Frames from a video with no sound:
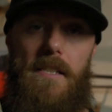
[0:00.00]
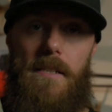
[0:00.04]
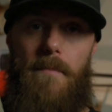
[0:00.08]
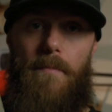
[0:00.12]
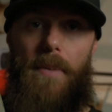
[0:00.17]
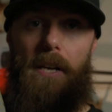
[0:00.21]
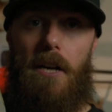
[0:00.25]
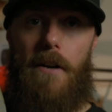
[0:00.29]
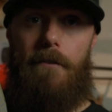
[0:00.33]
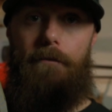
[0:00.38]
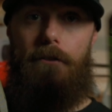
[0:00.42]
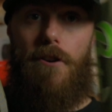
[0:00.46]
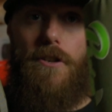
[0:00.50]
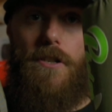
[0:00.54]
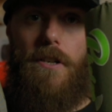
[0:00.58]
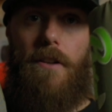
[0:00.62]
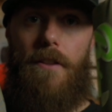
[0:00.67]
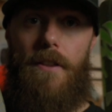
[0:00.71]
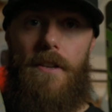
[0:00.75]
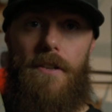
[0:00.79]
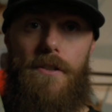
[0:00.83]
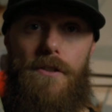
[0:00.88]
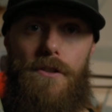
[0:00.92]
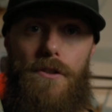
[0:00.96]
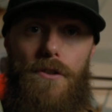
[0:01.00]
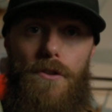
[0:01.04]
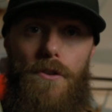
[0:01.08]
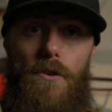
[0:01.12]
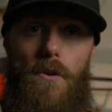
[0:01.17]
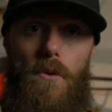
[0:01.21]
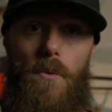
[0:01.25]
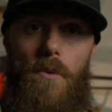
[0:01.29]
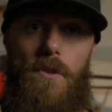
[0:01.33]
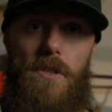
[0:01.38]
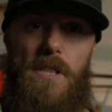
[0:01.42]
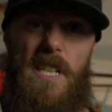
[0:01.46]
a bigger version of this
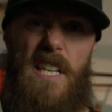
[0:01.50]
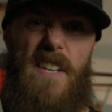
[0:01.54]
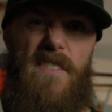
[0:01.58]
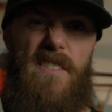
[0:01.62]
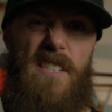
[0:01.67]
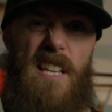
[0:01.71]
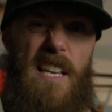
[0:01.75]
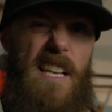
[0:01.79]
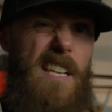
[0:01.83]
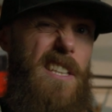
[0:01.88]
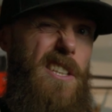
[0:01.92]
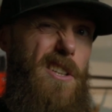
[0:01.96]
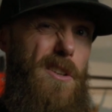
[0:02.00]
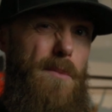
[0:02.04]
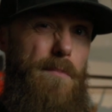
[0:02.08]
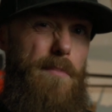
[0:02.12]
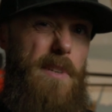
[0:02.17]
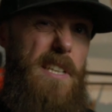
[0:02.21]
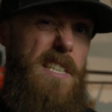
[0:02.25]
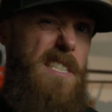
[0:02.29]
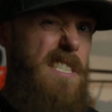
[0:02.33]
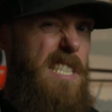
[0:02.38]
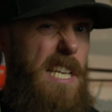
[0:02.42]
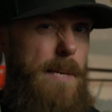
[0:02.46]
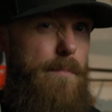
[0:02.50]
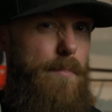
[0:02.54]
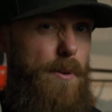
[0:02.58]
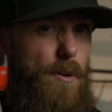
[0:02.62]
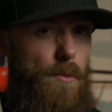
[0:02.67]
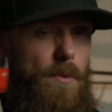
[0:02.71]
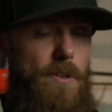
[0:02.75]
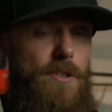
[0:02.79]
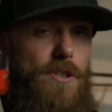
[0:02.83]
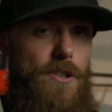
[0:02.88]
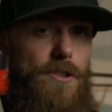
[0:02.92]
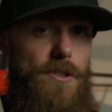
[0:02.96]
too, which gives like a little bit deeper,
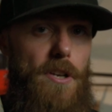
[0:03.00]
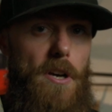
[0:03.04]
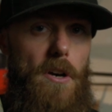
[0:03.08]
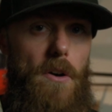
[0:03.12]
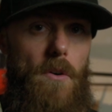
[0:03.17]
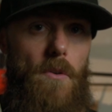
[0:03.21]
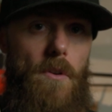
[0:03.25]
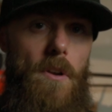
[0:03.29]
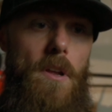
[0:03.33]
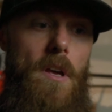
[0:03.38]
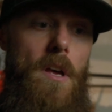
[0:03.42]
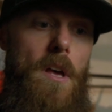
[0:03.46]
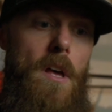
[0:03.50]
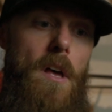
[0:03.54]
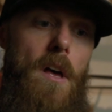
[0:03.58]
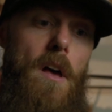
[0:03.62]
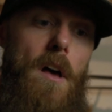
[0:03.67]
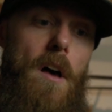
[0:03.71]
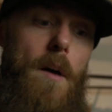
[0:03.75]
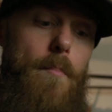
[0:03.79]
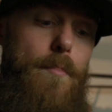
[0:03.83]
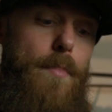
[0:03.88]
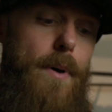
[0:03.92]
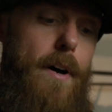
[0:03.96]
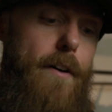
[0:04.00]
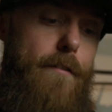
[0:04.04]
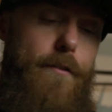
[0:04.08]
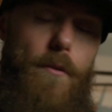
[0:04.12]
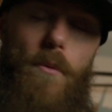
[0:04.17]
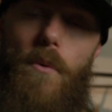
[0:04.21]
richer tone. But for